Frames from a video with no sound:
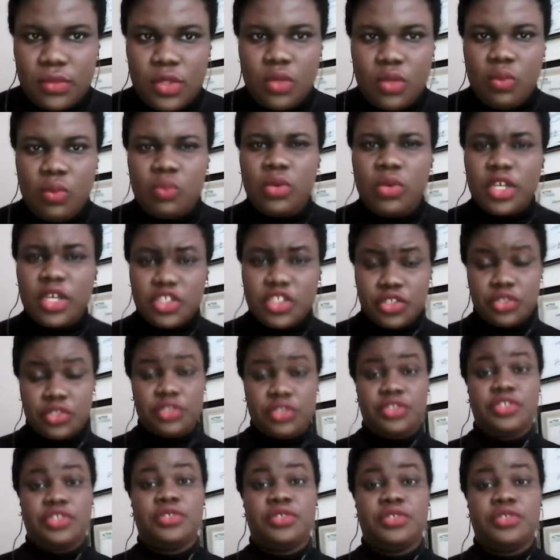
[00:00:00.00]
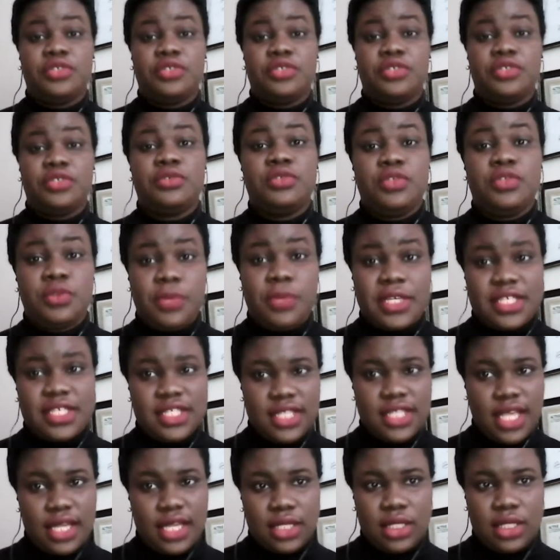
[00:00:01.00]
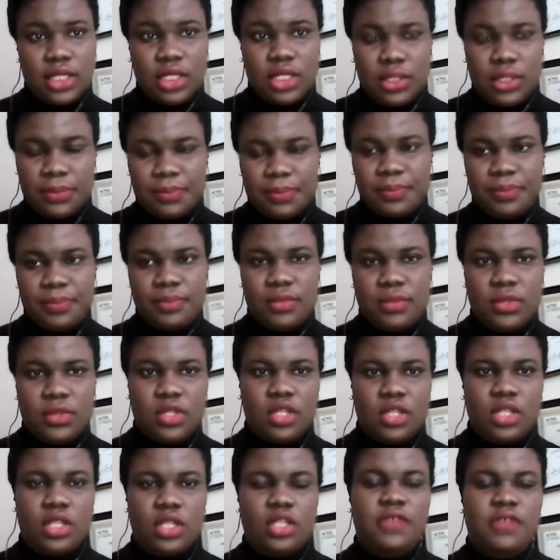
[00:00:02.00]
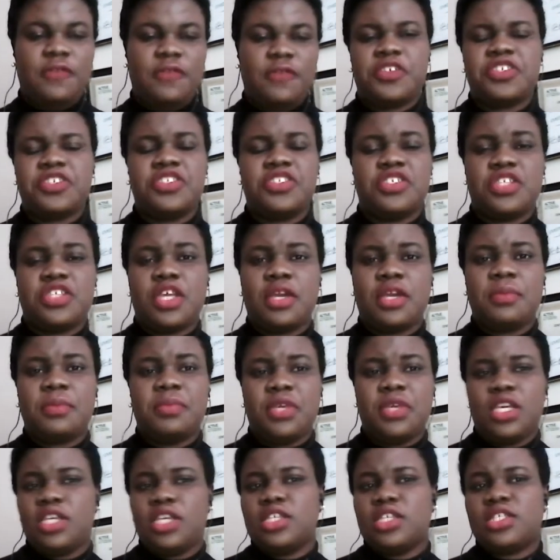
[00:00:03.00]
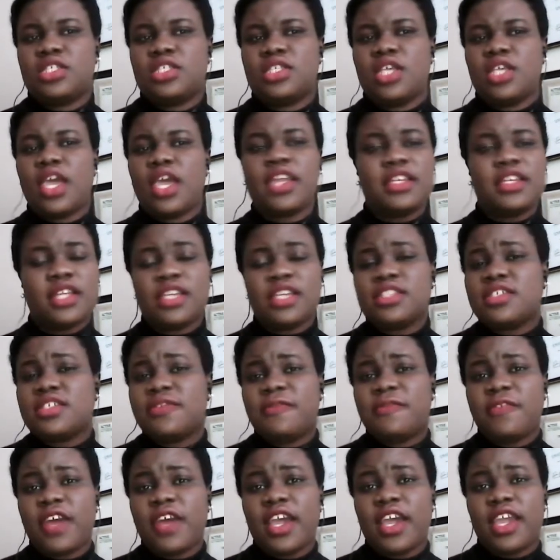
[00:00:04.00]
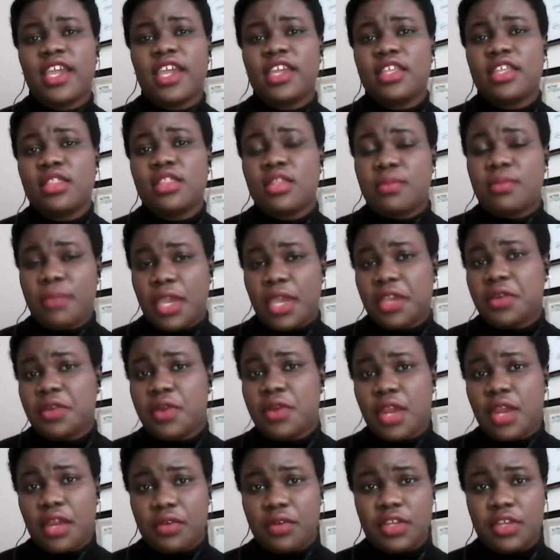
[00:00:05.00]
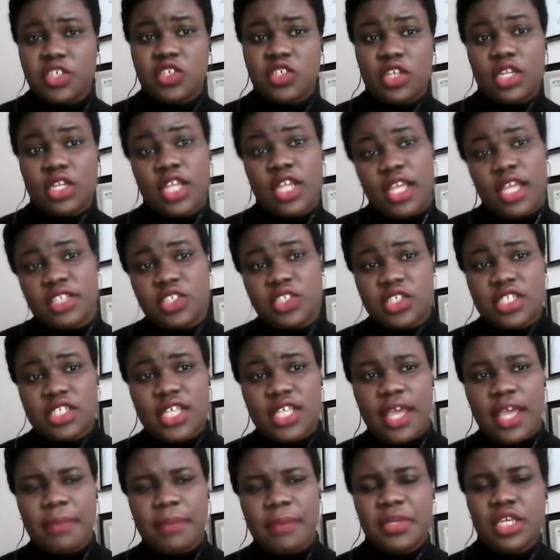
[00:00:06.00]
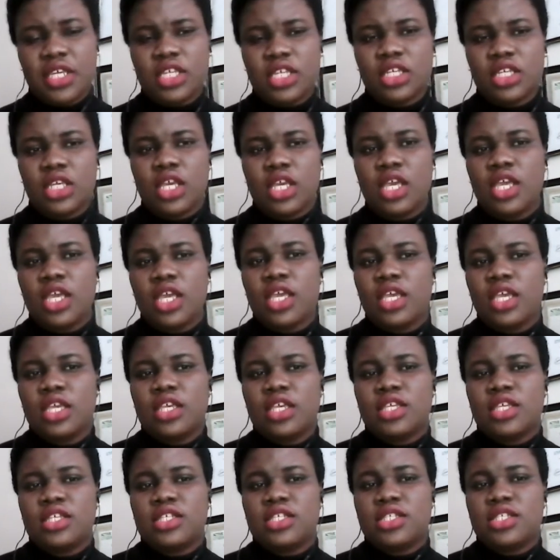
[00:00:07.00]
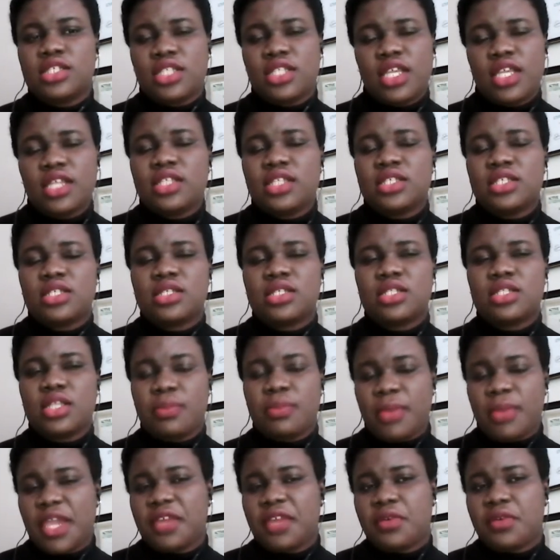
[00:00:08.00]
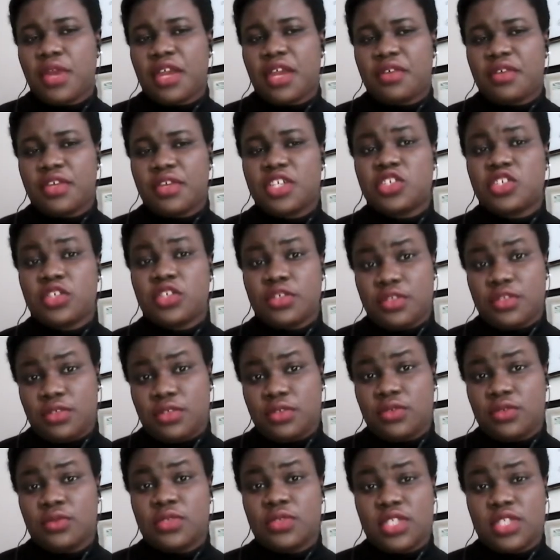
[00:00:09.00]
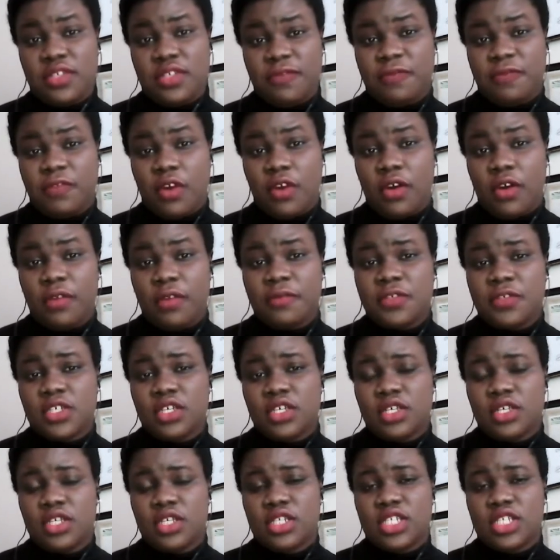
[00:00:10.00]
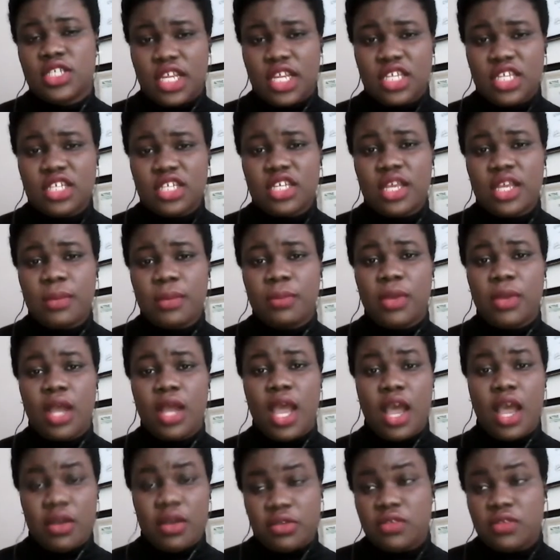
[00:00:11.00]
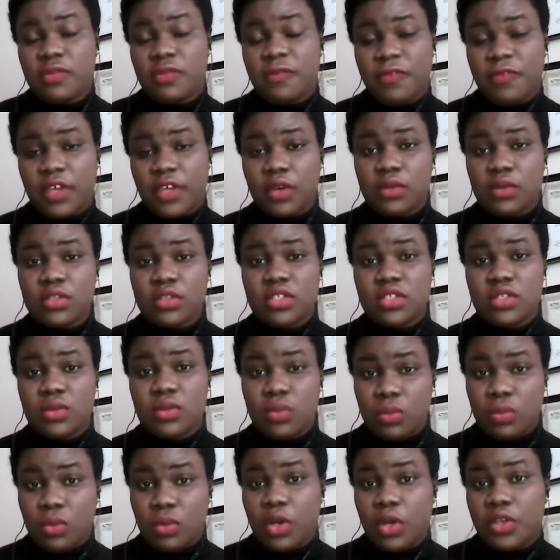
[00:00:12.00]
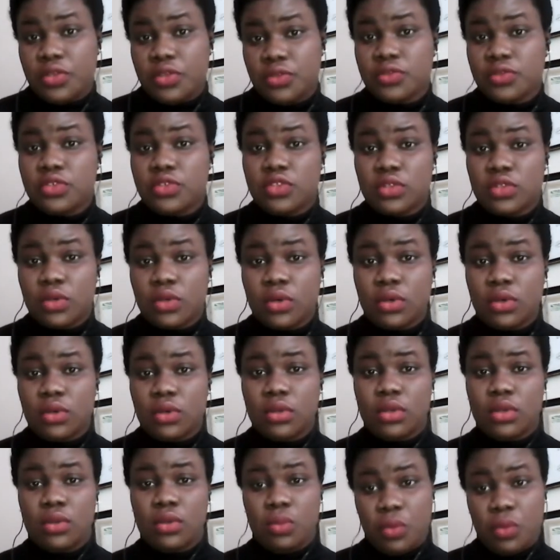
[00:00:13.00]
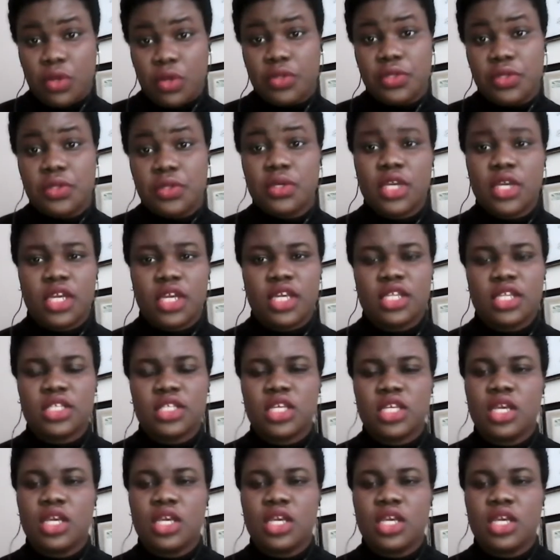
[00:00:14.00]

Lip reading: What should you do exactly? The first step is identify the microaggression that just happened. State the microaggression to those involved, telling them how you felt, what you saw, what you heard.